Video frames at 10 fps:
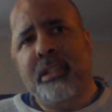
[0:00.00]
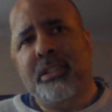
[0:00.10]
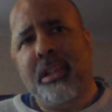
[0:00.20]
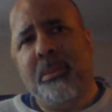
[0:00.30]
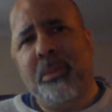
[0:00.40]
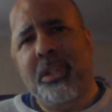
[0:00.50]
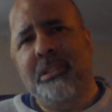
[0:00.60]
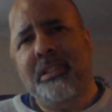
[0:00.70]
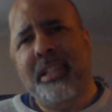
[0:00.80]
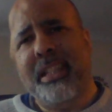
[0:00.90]
So I'm
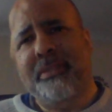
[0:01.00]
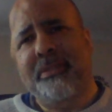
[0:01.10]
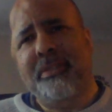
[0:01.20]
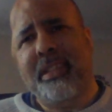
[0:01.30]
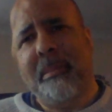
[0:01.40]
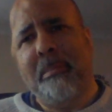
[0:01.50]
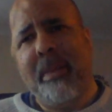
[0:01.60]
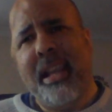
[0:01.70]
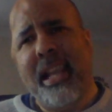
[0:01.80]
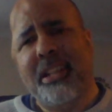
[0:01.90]
wondering if there
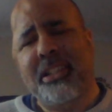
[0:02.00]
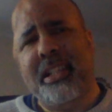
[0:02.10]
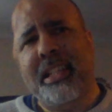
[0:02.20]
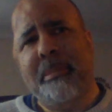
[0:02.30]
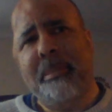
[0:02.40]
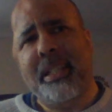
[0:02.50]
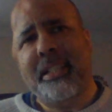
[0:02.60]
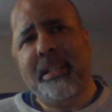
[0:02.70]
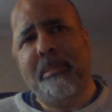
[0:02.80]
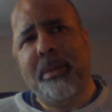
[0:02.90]
might actually be
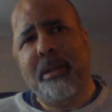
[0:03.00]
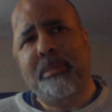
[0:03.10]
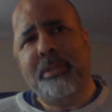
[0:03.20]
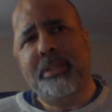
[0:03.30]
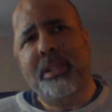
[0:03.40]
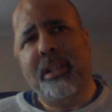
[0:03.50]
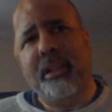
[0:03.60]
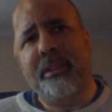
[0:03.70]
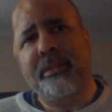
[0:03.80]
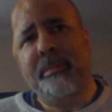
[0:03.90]
some purpose to
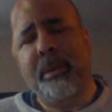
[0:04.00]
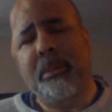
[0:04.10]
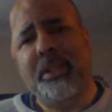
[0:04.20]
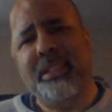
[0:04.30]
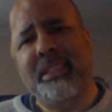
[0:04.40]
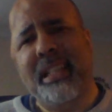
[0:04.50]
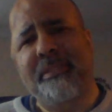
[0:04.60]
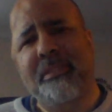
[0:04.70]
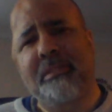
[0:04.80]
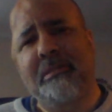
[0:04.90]
life, but we just
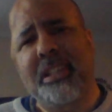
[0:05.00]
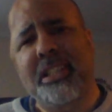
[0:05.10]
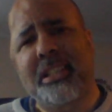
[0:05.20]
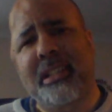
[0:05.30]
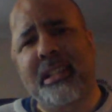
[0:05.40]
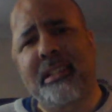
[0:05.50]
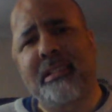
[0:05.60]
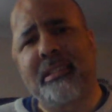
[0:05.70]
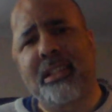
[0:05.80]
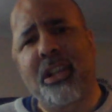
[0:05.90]
haven't reached the
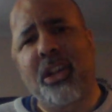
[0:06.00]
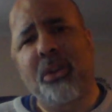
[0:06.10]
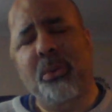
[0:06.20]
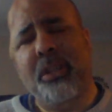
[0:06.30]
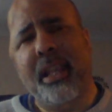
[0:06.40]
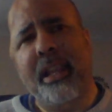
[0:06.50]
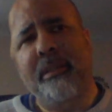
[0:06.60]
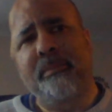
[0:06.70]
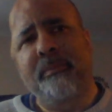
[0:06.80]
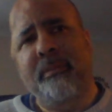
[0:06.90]
goal yet.
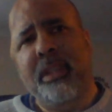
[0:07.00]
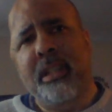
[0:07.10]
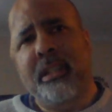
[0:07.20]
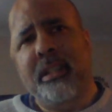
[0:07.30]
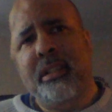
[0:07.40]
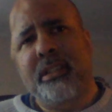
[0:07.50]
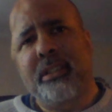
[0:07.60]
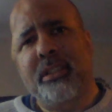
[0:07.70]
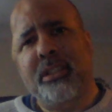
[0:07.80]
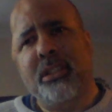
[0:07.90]

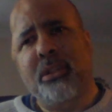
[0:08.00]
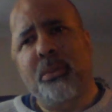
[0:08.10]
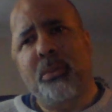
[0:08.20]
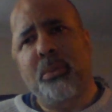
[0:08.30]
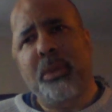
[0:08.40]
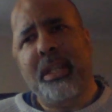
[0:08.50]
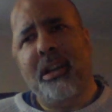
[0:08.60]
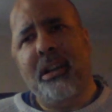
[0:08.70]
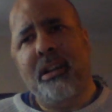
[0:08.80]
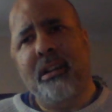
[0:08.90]
So we
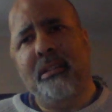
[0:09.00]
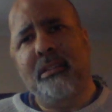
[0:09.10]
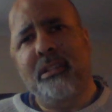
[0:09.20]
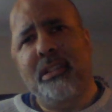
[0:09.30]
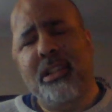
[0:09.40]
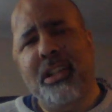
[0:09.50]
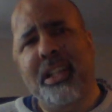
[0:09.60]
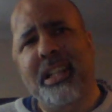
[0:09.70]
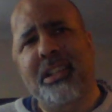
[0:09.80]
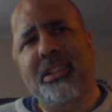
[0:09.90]
are
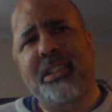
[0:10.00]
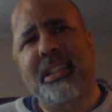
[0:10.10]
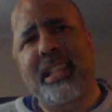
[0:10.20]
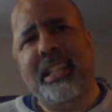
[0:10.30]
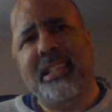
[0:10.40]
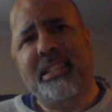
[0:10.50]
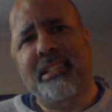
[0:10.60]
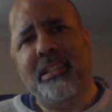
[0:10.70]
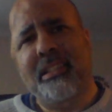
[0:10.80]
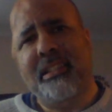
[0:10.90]
learning lots of things,
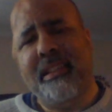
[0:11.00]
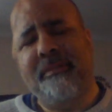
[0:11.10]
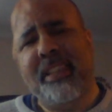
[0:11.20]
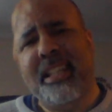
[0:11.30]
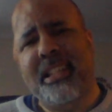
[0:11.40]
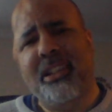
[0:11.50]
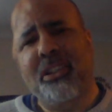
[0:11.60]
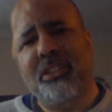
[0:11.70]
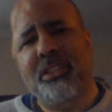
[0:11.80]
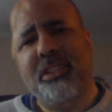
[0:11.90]
inventing
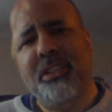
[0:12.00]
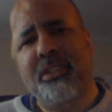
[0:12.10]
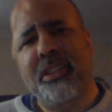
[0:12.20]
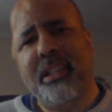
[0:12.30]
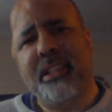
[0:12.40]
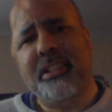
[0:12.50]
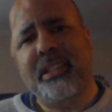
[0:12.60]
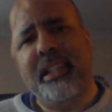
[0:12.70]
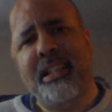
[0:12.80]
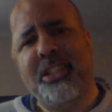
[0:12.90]
lots of new
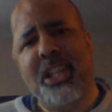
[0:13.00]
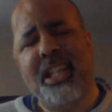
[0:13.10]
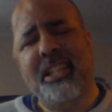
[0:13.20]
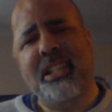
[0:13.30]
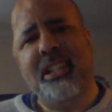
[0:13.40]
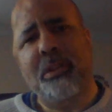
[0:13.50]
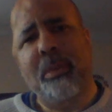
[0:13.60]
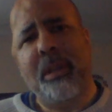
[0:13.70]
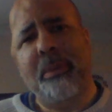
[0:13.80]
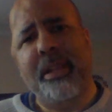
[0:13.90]
things, and changing the
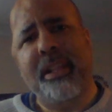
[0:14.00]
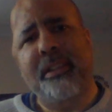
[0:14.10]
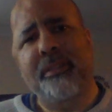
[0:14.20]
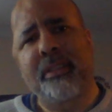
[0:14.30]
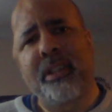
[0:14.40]
way we live.